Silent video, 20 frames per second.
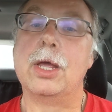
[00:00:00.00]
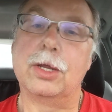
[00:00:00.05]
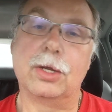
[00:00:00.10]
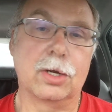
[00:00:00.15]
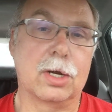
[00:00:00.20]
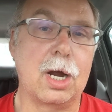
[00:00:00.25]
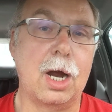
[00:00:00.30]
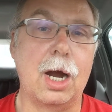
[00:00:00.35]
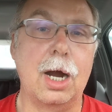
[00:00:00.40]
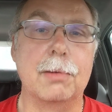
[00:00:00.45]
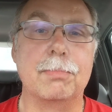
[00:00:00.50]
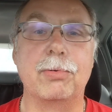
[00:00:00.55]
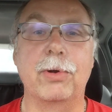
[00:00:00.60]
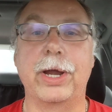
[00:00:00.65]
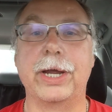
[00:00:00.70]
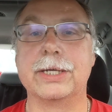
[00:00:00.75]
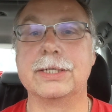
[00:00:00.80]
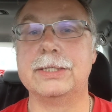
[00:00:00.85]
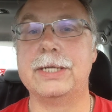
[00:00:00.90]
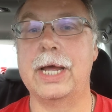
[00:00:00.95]
Your car
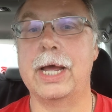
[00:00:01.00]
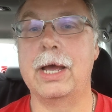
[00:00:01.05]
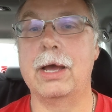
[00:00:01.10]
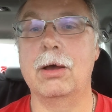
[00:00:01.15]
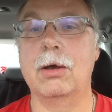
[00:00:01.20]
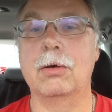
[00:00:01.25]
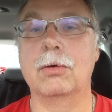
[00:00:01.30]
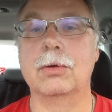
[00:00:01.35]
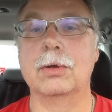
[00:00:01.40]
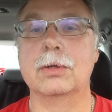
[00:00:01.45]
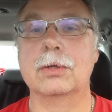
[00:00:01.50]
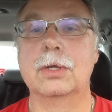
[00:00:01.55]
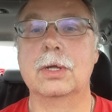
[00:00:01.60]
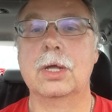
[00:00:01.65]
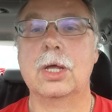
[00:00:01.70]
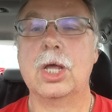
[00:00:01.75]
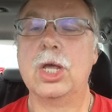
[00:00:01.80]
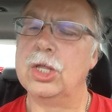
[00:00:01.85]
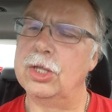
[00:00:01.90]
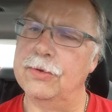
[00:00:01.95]
breaks down,
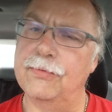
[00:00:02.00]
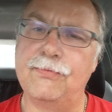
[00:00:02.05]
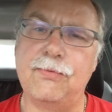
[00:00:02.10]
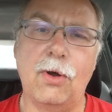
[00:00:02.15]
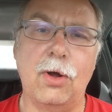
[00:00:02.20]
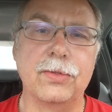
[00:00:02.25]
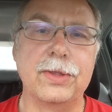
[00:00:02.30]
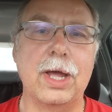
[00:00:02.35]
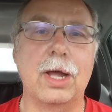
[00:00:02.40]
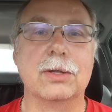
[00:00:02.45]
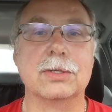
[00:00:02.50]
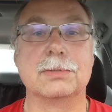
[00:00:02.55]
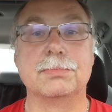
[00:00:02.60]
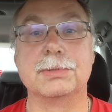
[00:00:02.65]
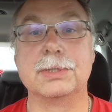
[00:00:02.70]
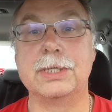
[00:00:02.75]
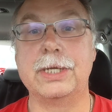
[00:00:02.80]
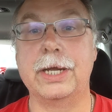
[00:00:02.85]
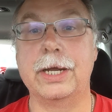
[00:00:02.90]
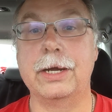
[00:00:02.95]
you fall down some
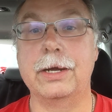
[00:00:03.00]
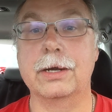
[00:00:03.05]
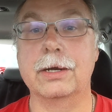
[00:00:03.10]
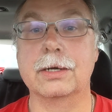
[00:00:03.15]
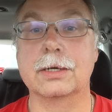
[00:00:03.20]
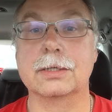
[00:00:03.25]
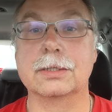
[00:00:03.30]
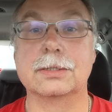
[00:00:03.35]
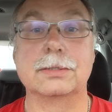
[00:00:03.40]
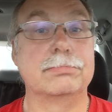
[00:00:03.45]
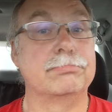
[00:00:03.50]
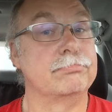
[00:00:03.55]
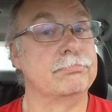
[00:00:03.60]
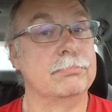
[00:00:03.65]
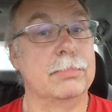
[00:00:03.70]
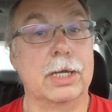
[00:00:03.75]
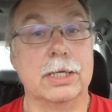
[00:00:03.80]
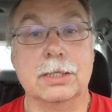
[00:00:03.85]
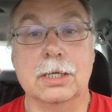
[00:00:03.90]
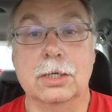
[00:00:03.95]
stairs.
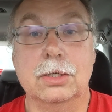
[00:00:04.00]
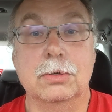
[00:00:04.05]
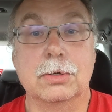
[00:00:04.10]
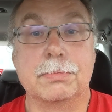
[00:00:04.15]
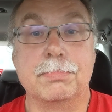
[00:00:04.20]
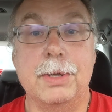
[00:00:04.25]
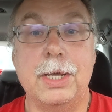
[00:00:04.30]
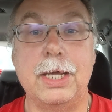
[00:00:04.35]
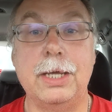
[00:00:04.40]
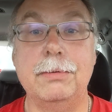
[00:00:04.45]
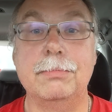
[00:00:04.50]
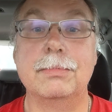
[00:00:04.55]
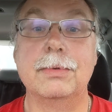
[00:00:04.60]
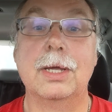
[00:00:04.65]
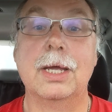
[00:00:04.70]
It has nothing to do with me.